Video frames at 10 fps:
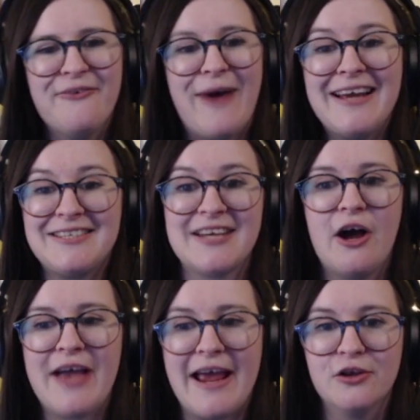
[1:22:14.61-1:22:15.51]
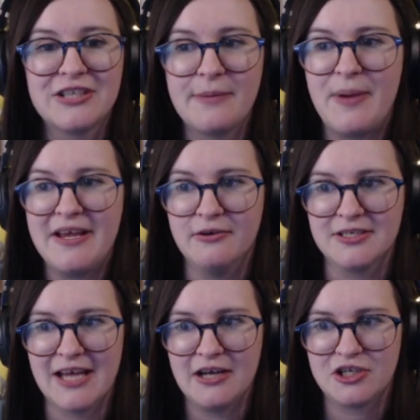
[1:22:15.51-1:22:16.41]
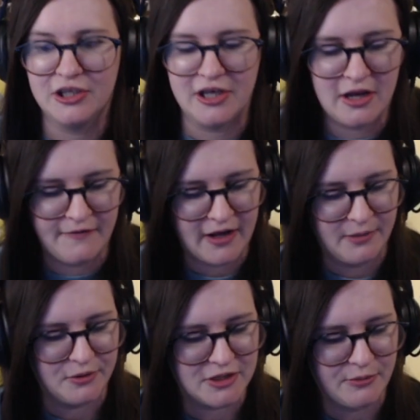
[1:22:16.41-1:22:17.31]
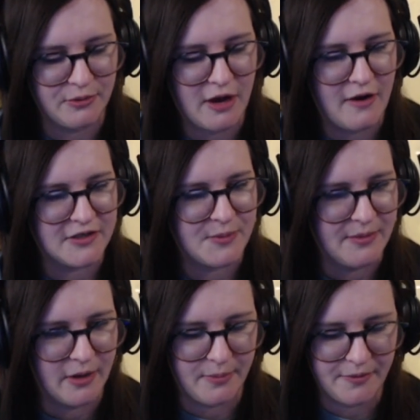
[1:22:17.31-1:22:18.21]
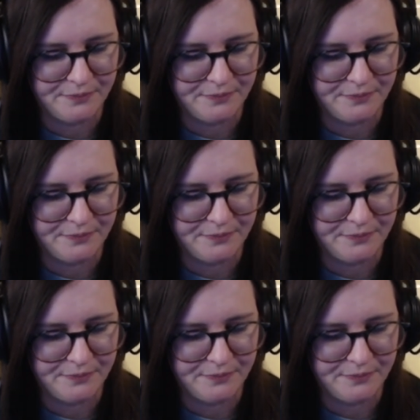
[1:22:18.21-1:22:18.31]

Right, okay, looks like Pika is actually available. So we'll go over to Pika Bob